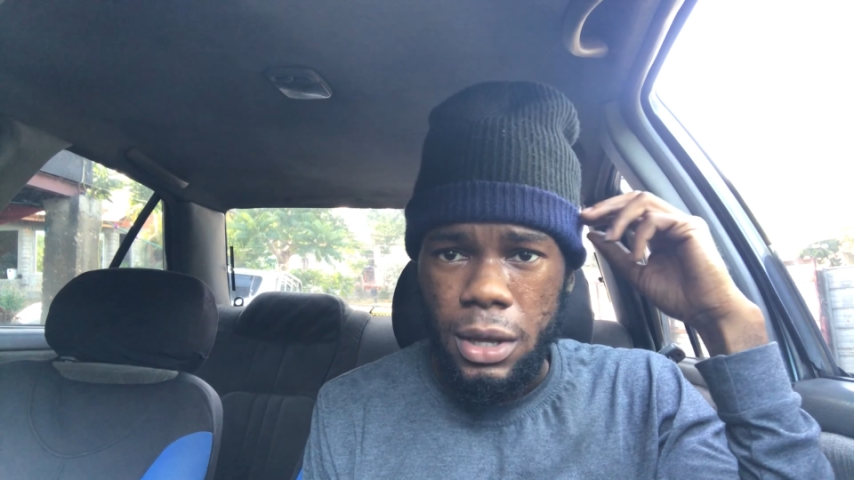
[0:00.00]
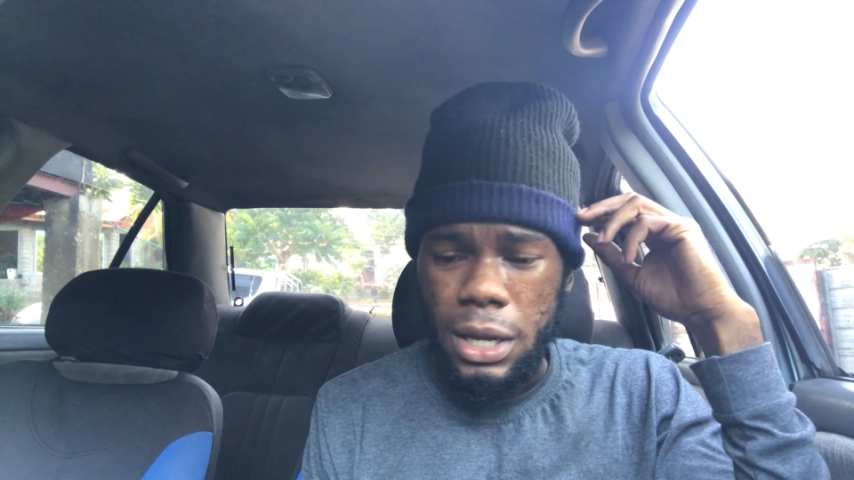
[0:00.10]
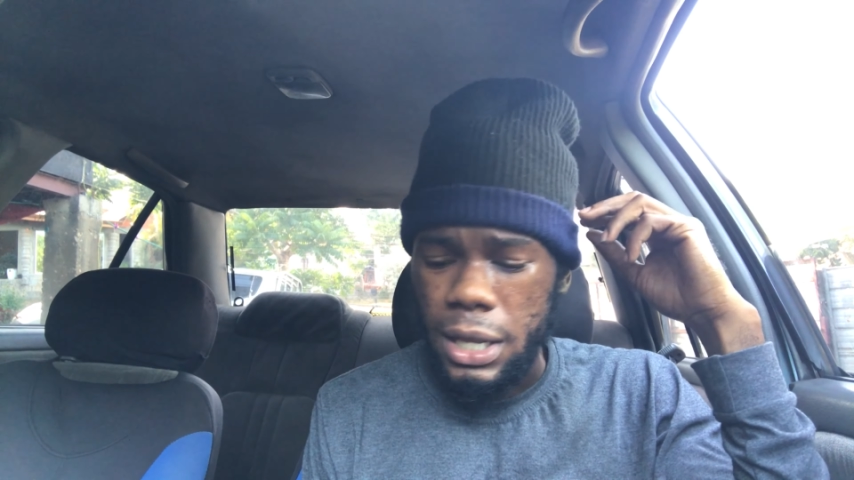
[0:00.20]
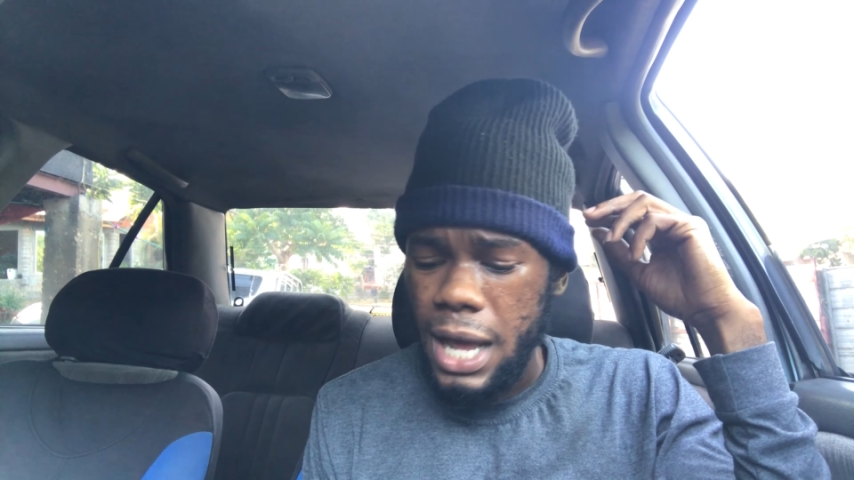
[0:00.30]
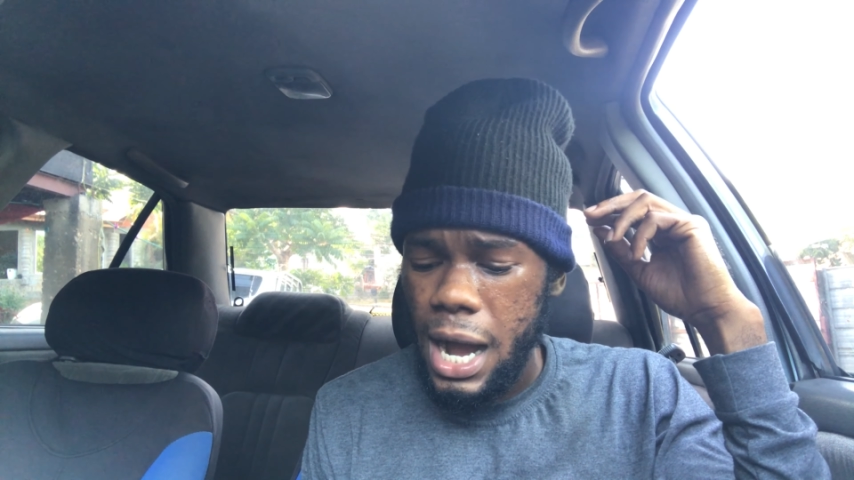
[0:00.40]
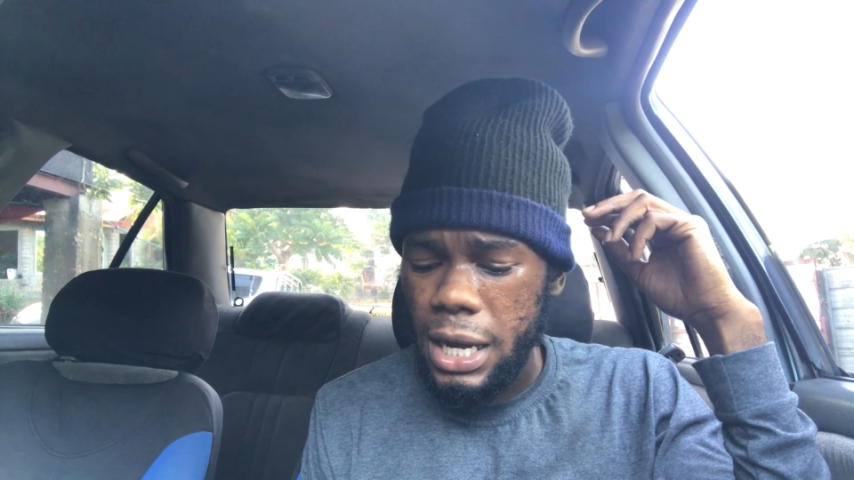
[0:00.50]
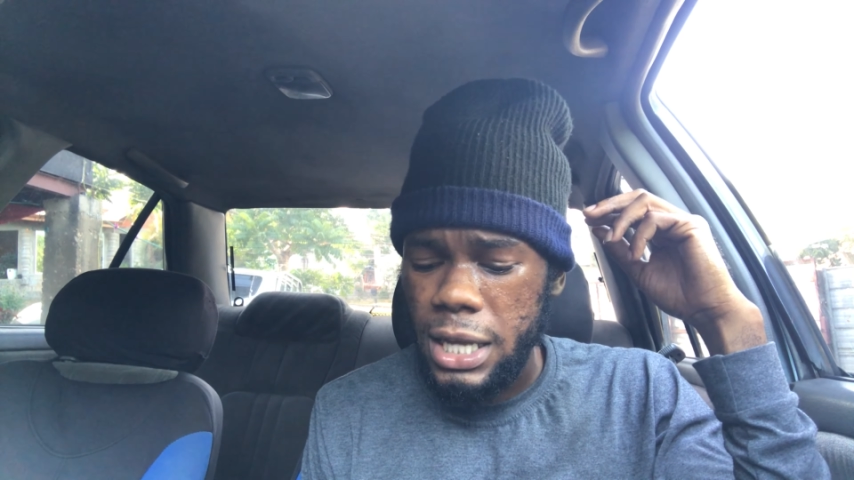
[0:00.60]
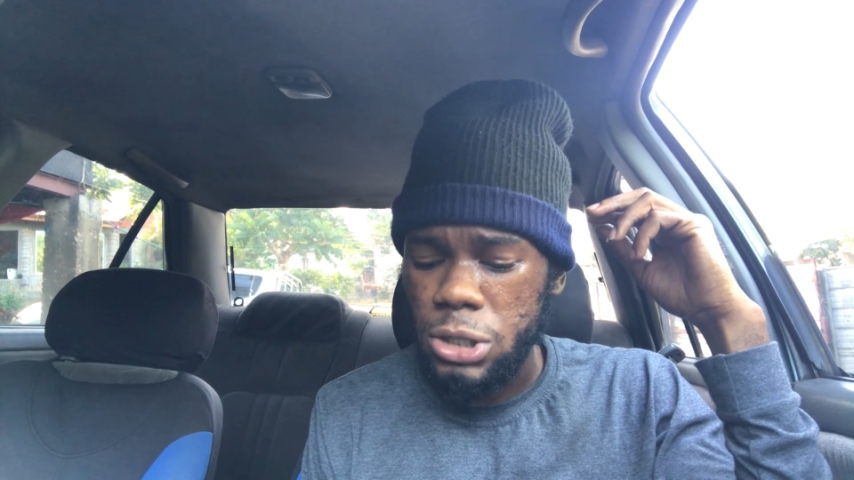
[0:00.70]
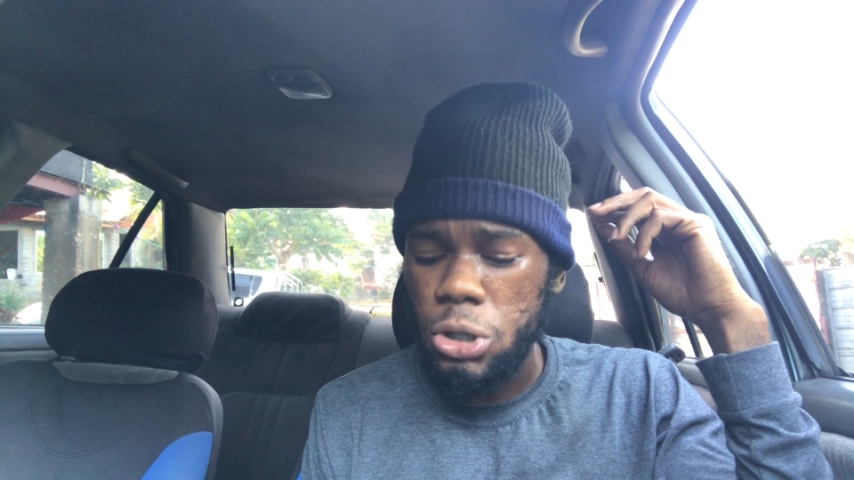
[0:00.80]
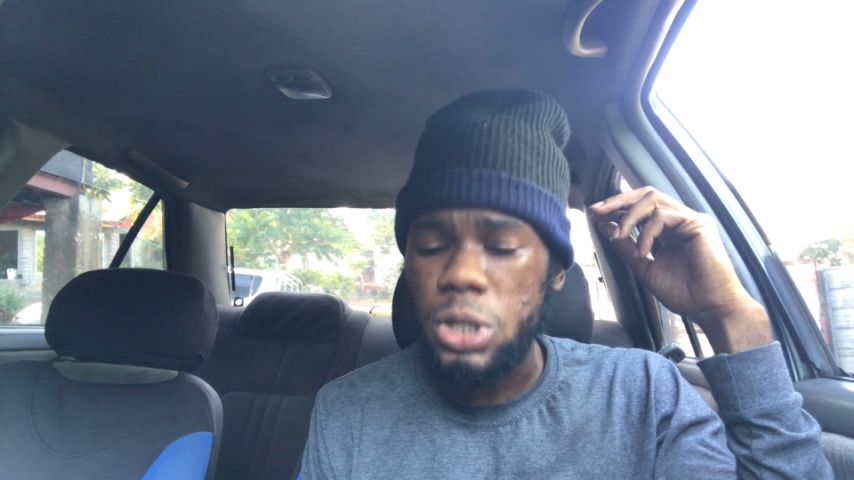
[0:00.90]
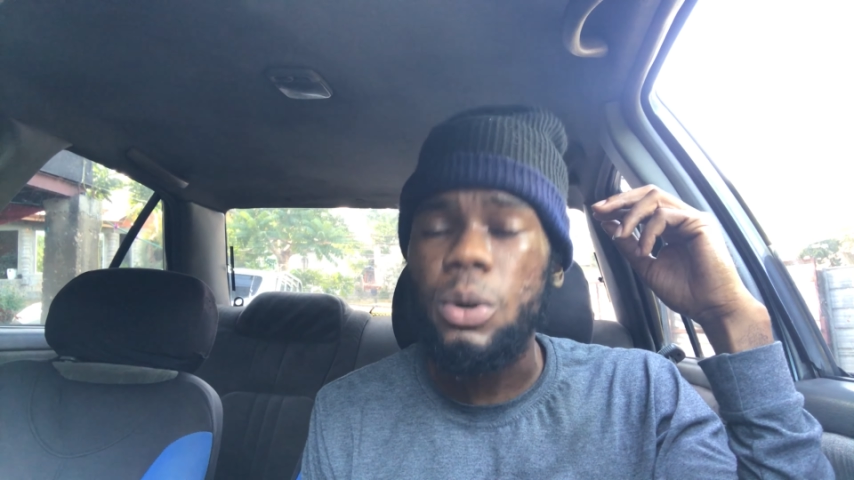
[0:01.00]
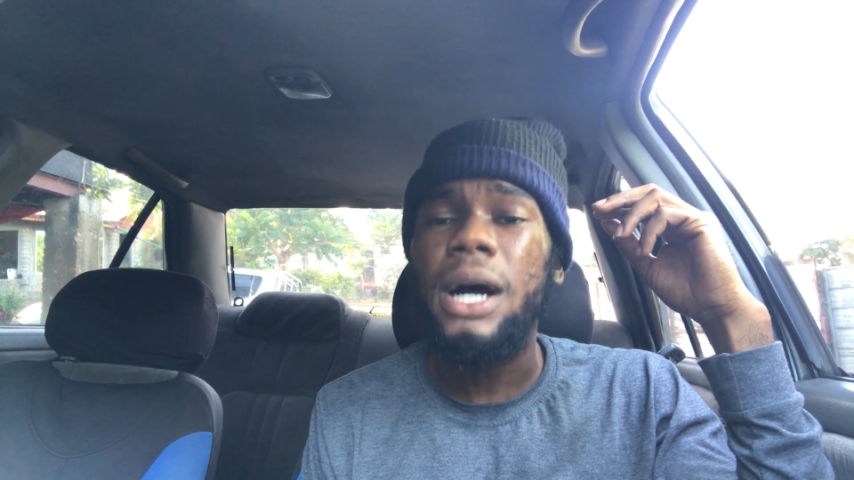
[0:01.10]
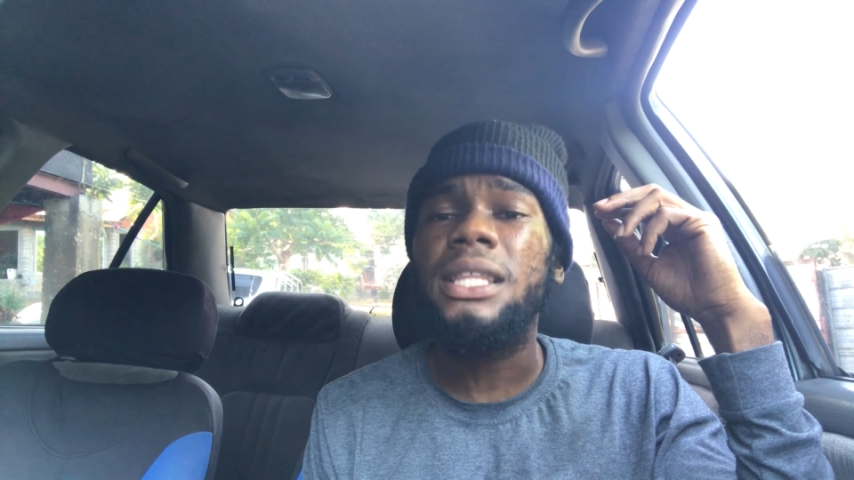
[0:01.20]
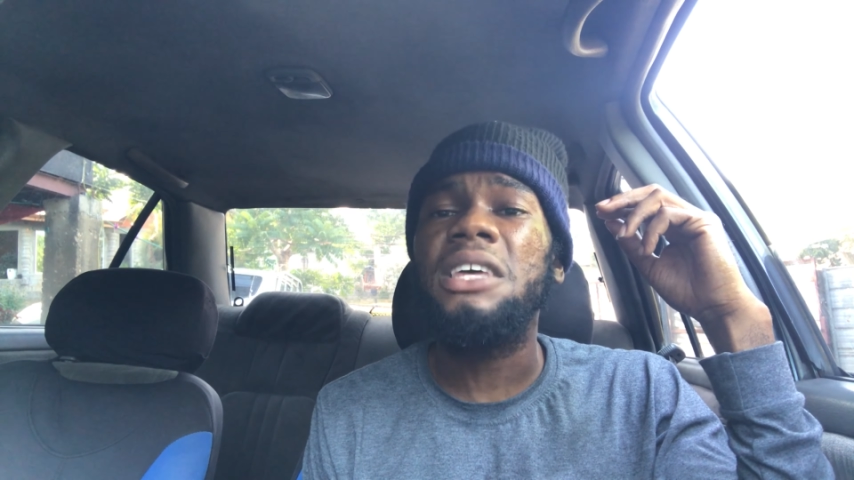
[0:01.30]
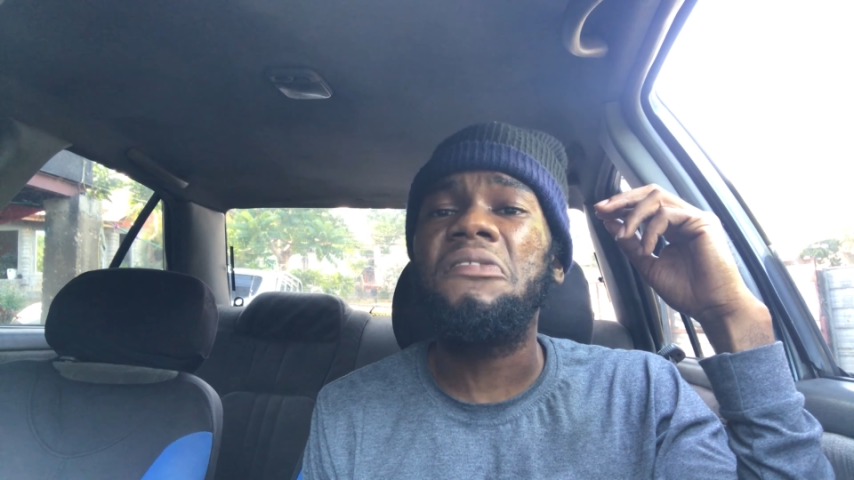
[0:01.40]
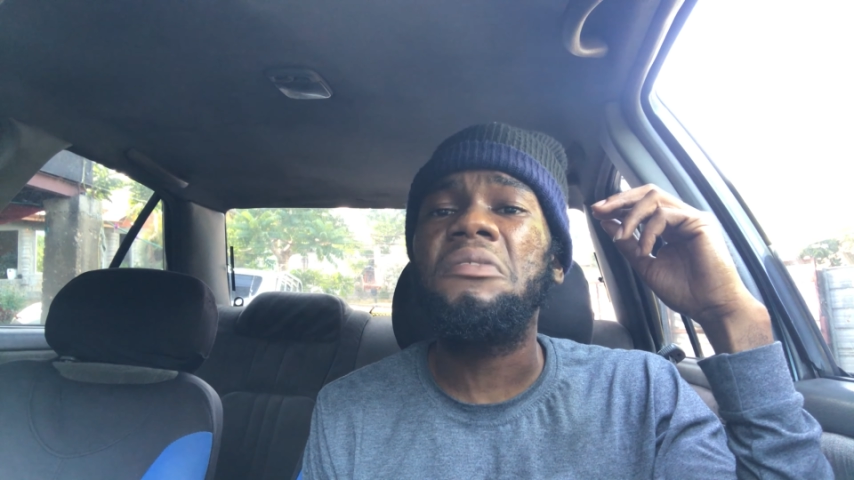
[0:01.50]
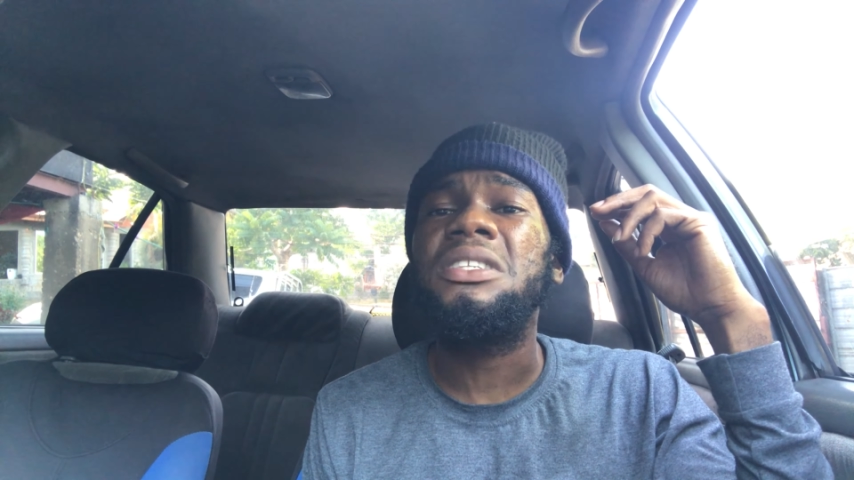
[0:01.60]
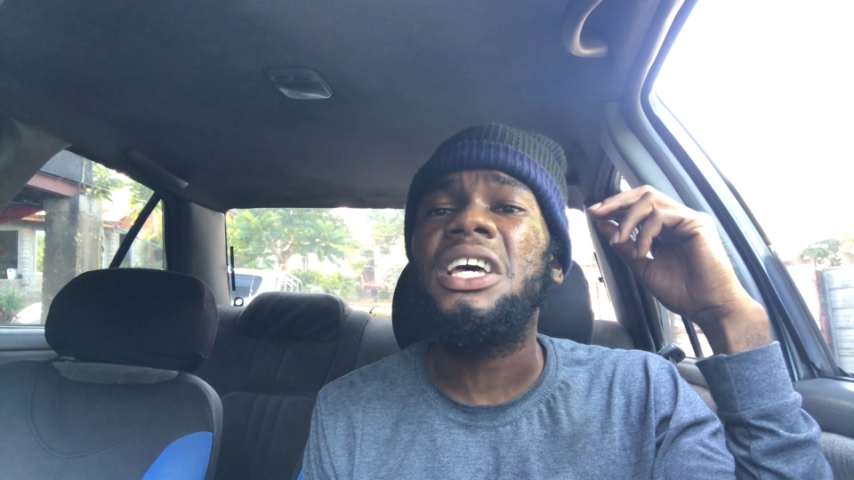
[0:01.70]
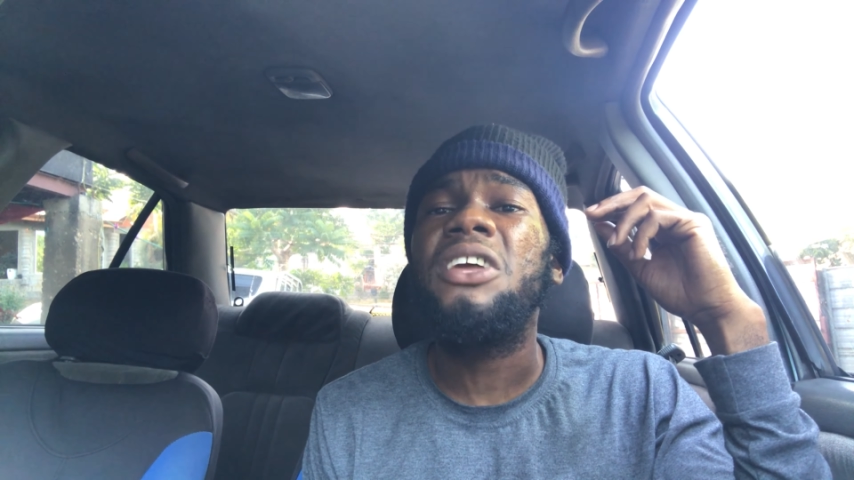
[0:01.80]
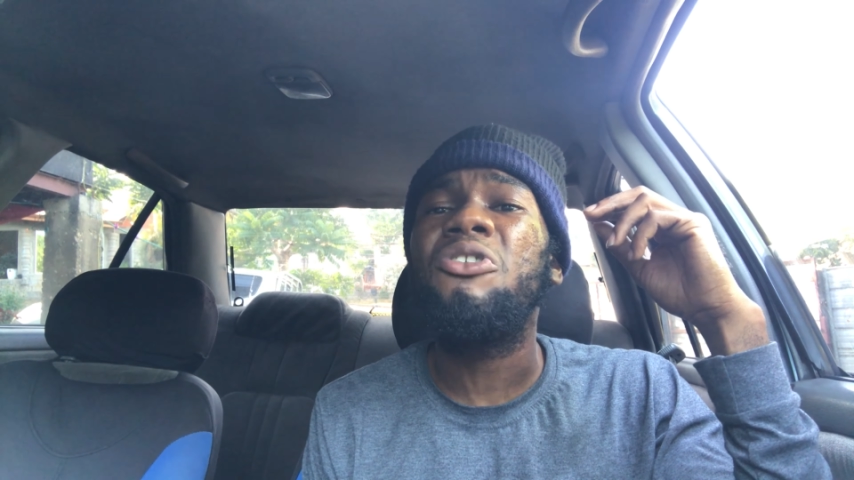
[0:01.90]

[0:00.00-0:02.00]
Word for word: The dog them just want thing if you say the